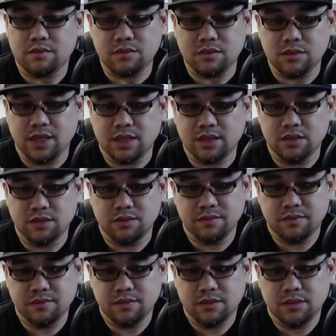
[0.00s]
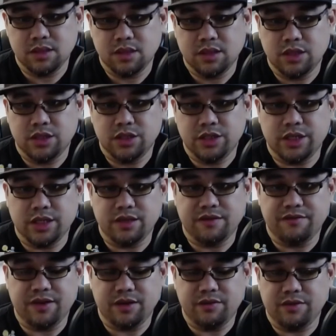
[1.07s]
next to him, she can
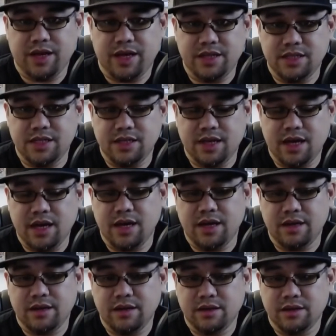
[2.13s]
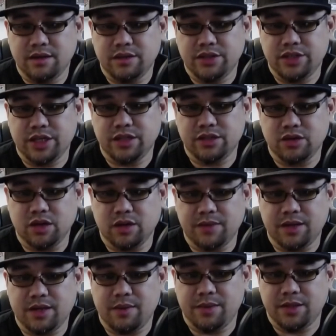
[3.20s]
defend with the 18 and she can soak up the
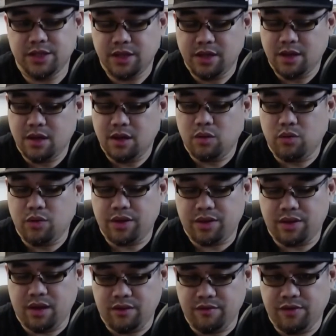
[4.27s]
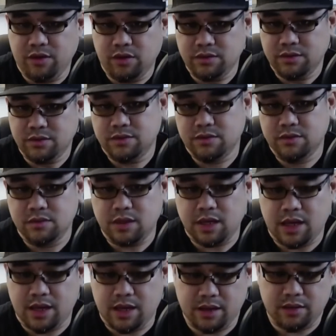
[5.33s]
damage. With Invuln
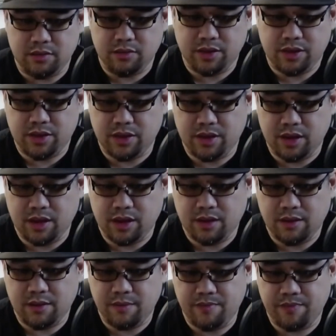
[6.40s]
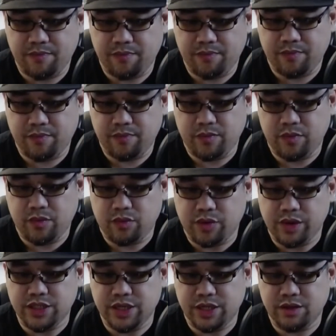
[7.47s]
and with
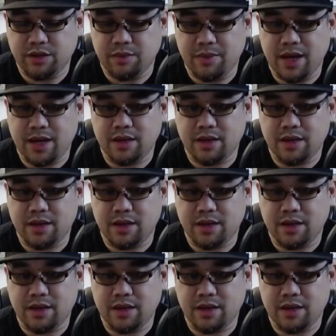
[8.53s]
regen on the back,